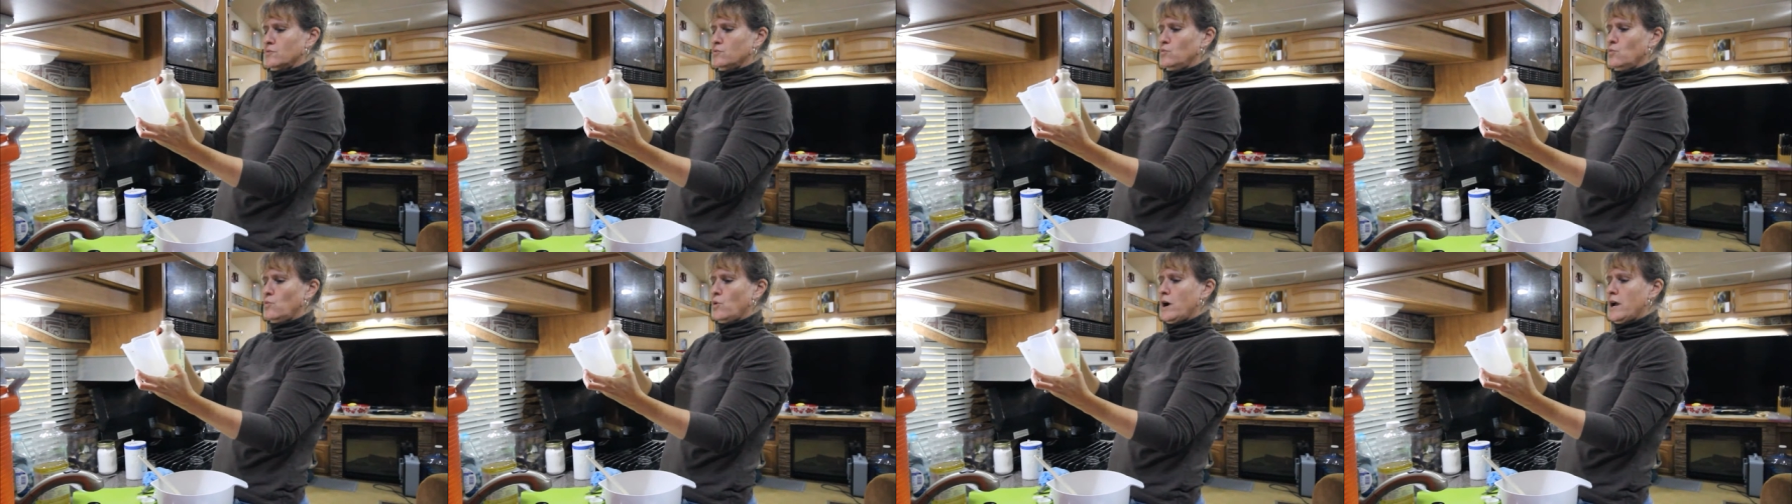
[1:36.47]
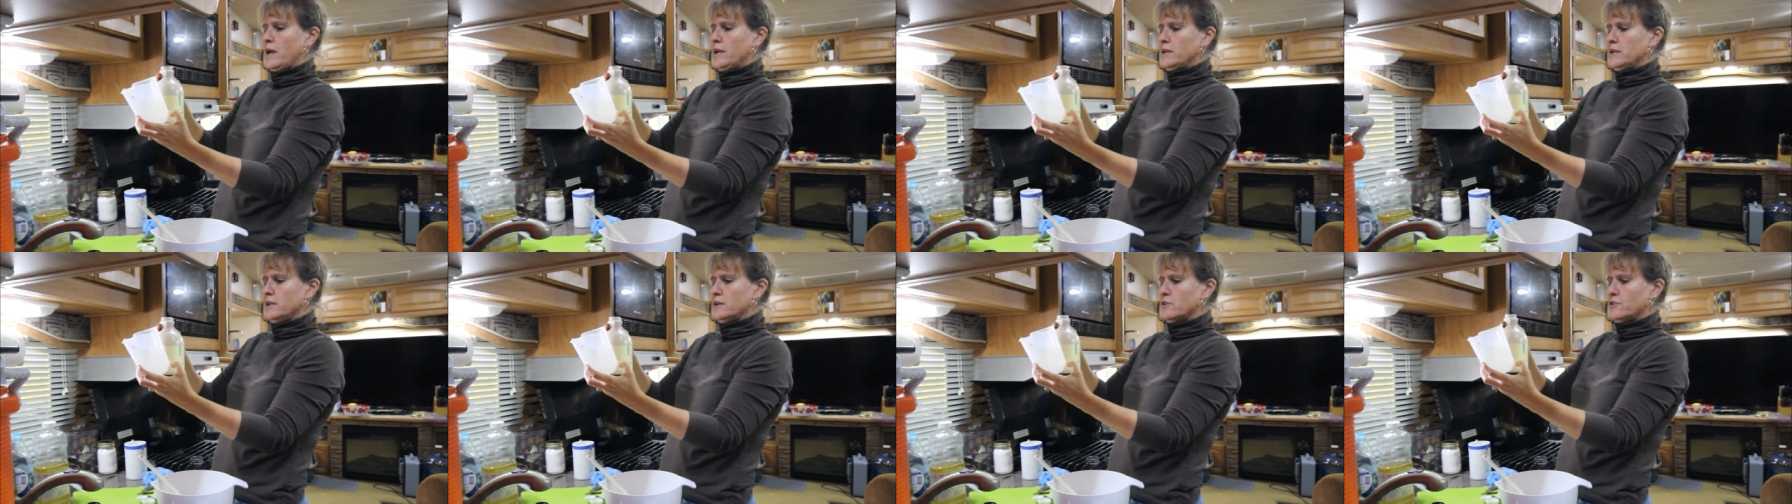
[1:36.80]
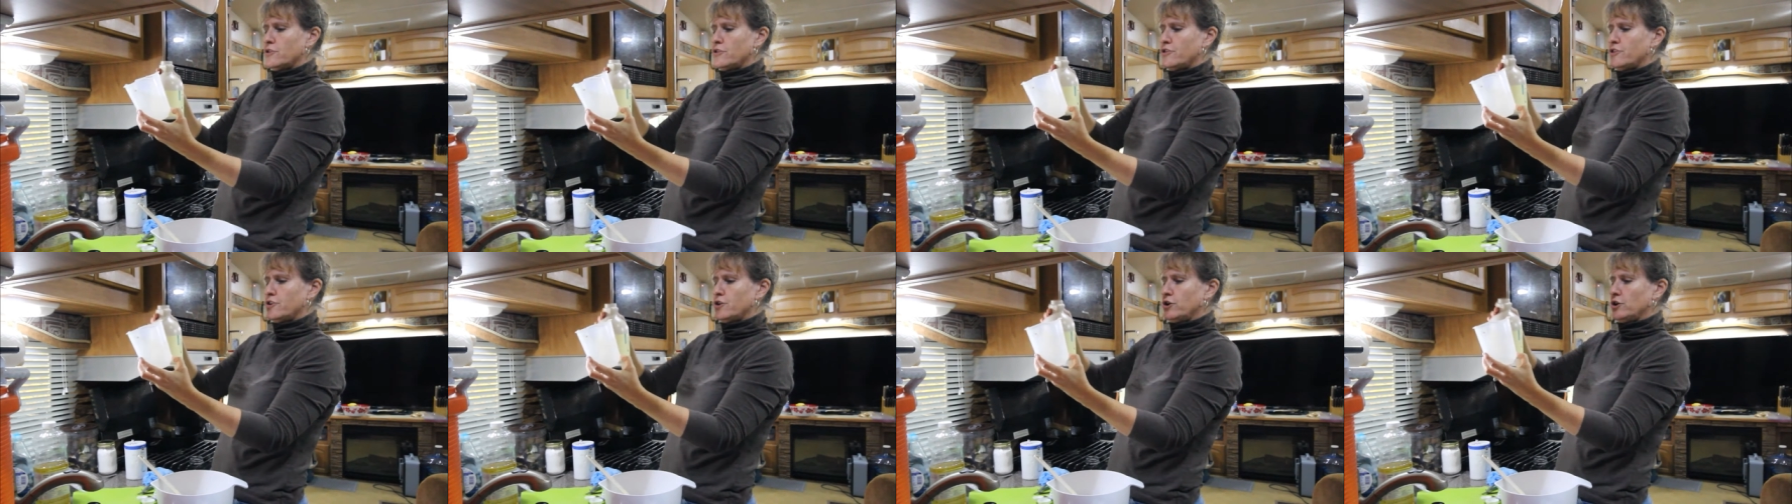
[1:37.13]
one
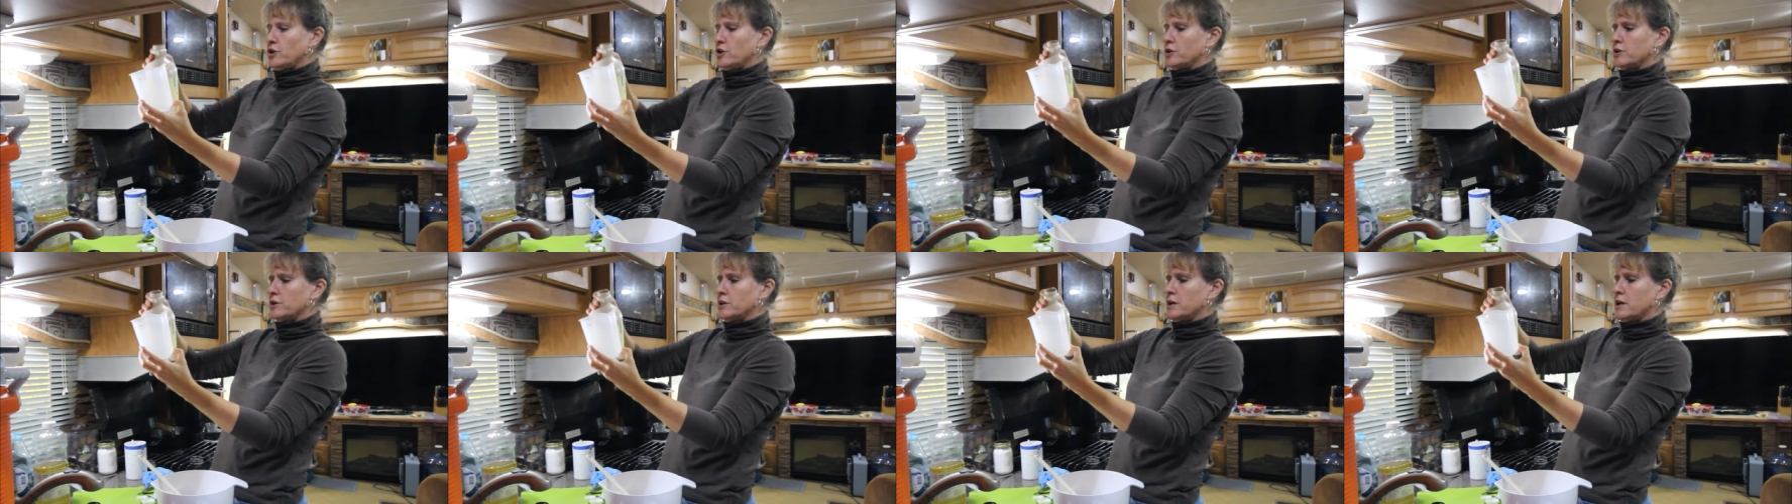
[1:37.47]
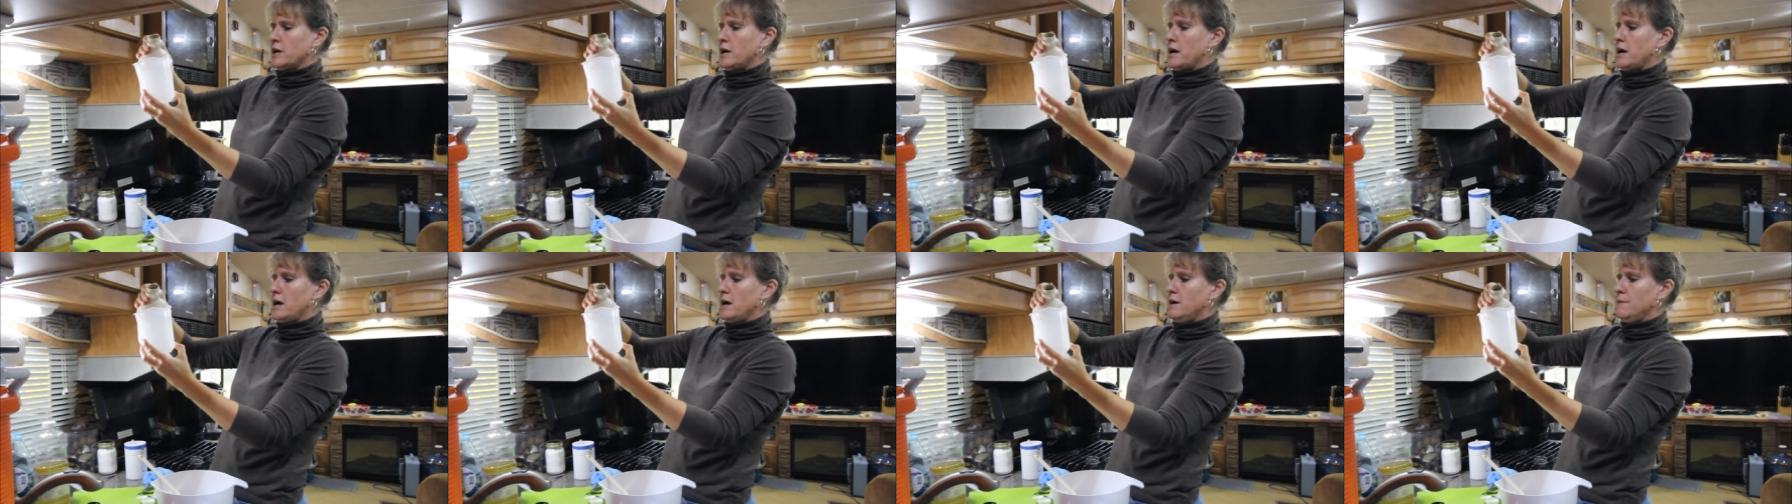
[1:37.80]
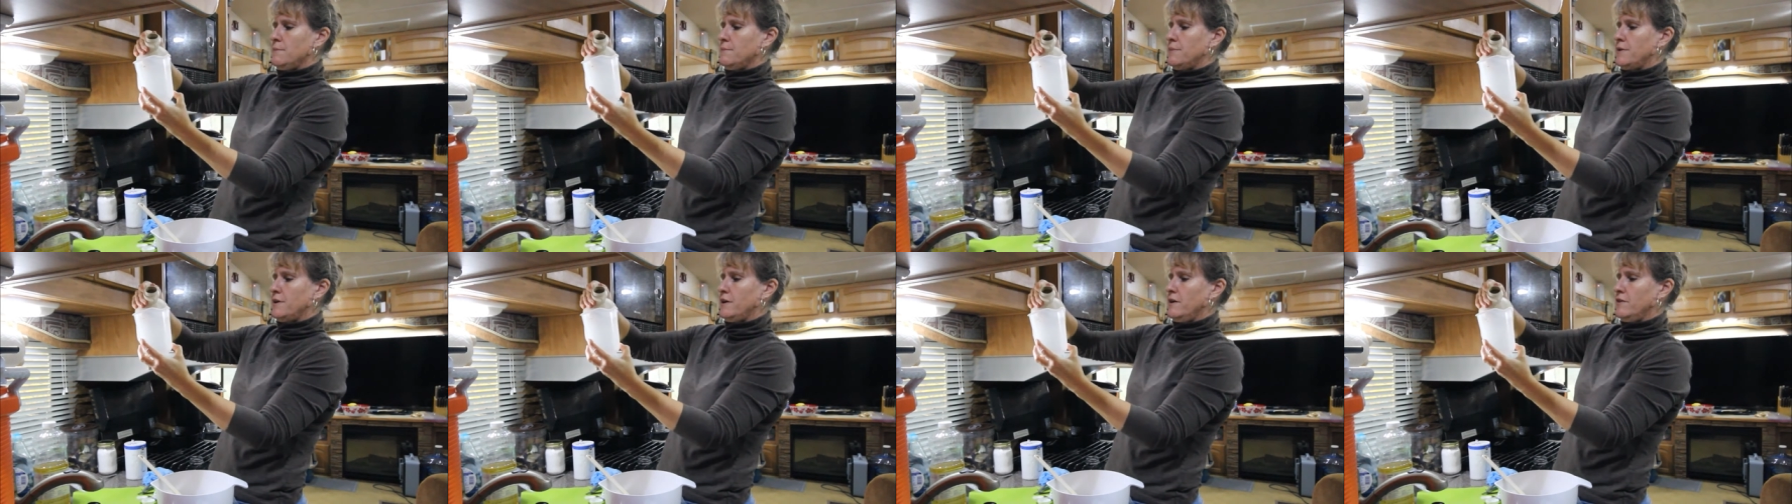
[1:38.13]
third
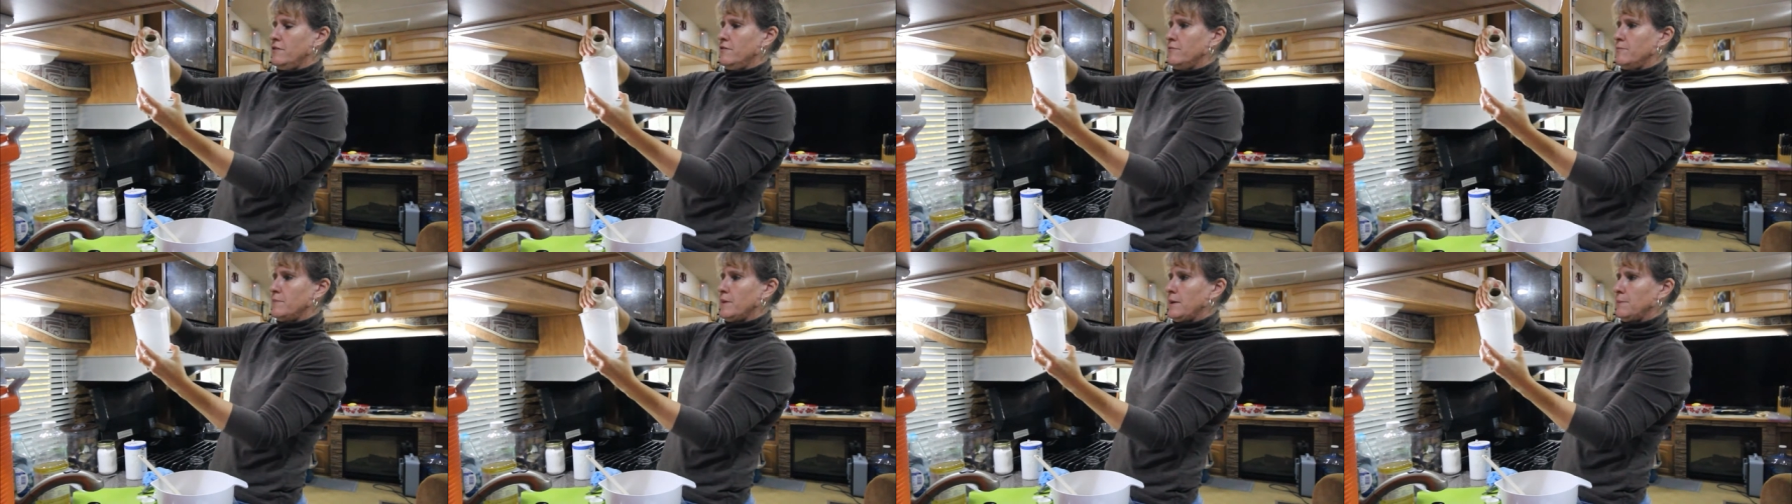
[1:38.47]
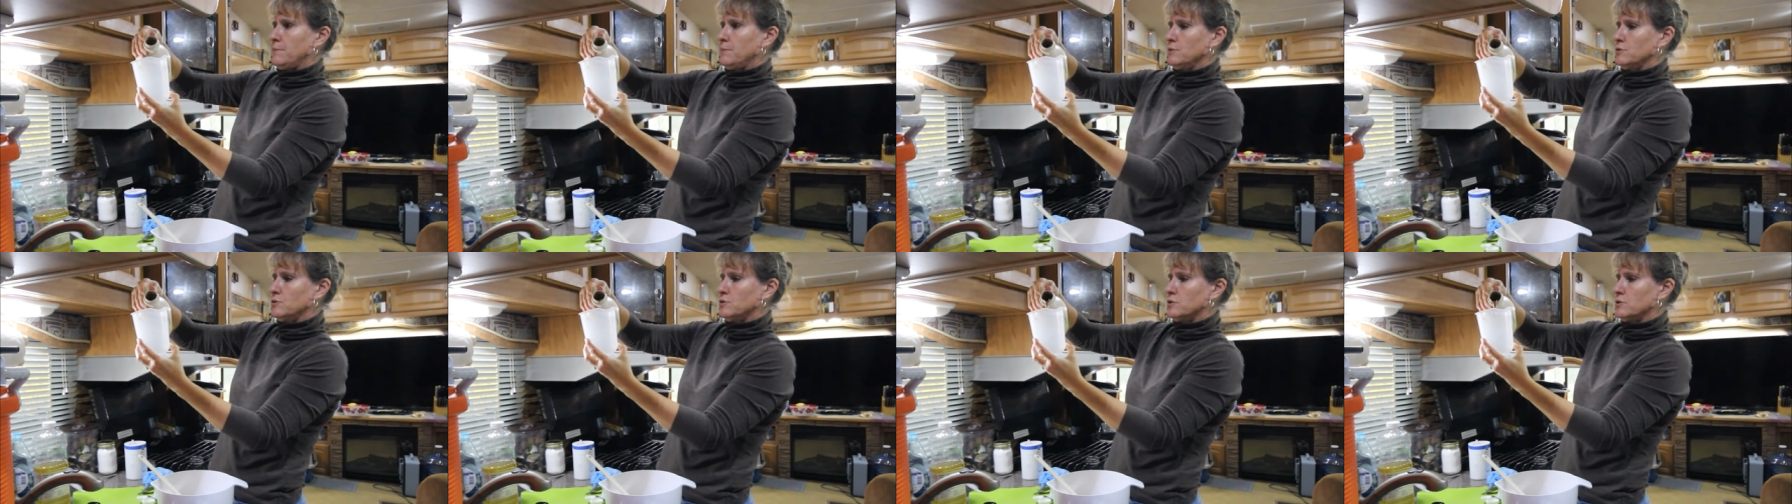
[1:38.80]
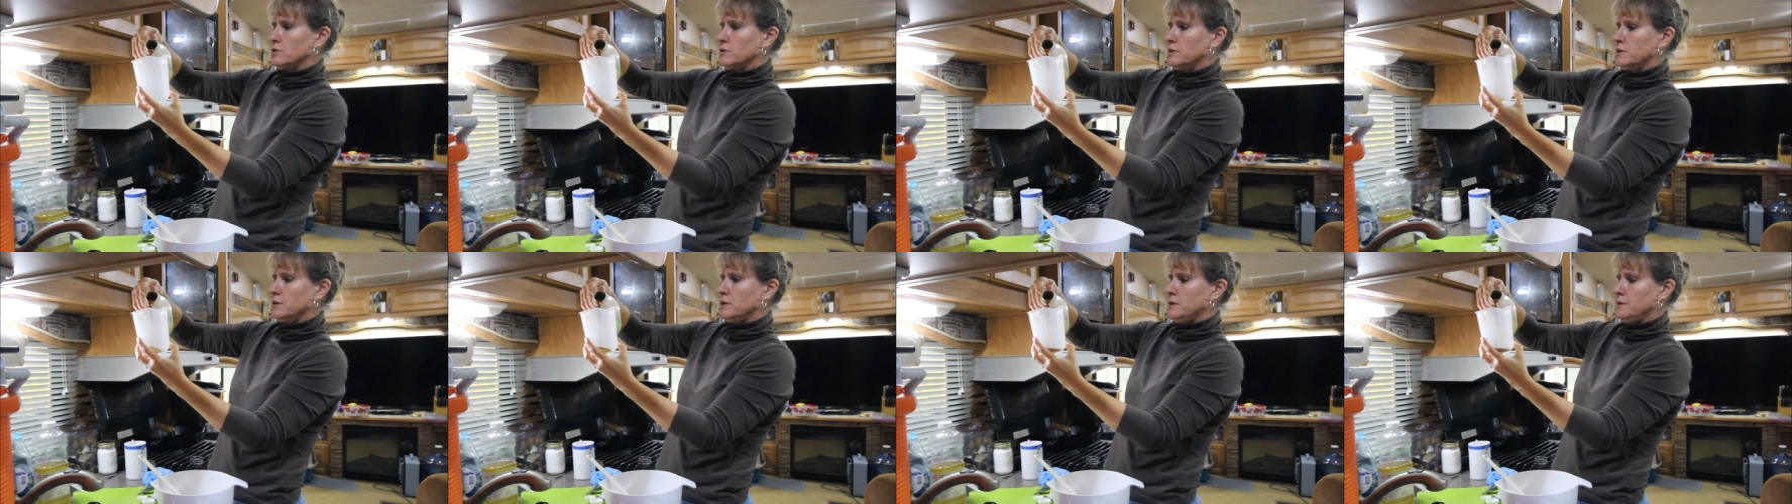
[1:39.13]
cup of maple
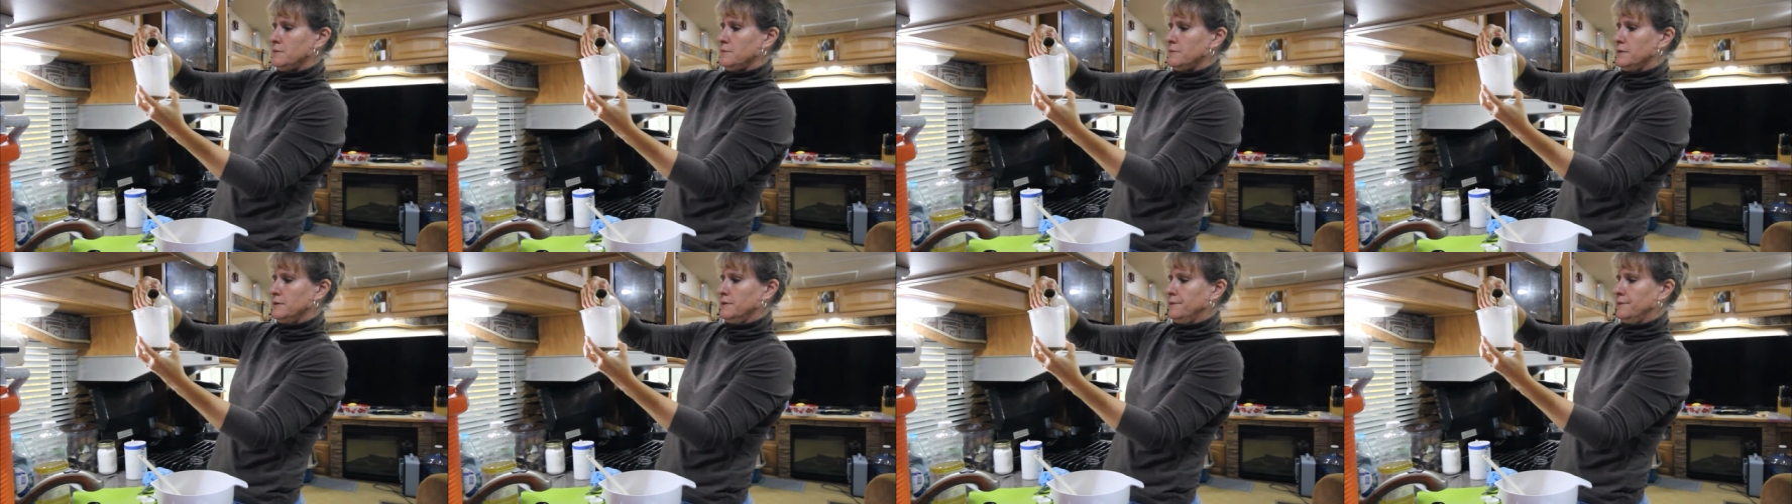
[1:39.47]
syrup.